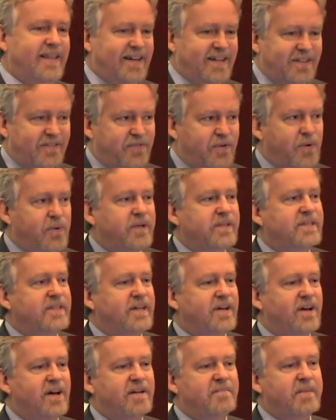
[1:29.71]
that it's
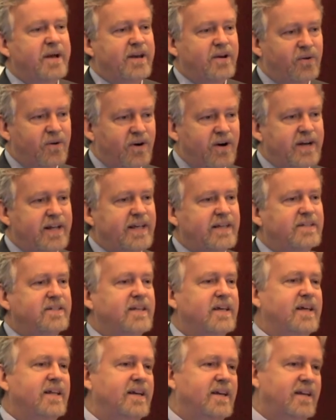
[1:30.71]
focusing on
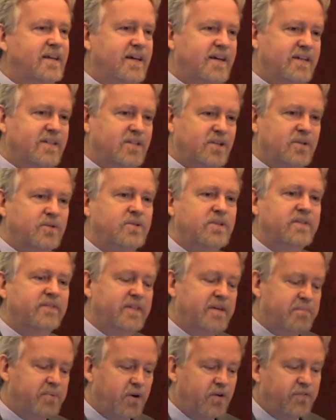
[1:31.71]
minorities and
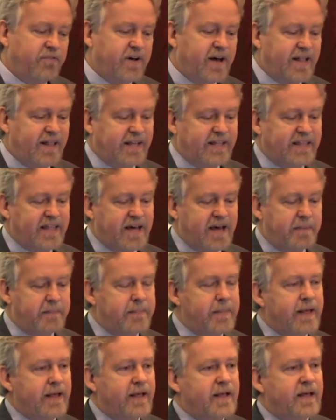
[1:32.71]
exclusively profiling
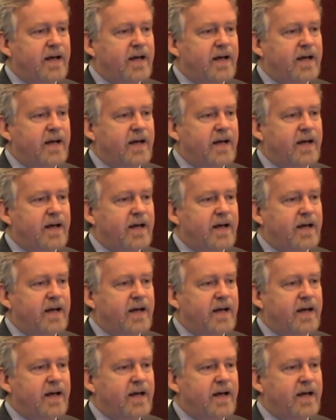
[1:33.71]
them.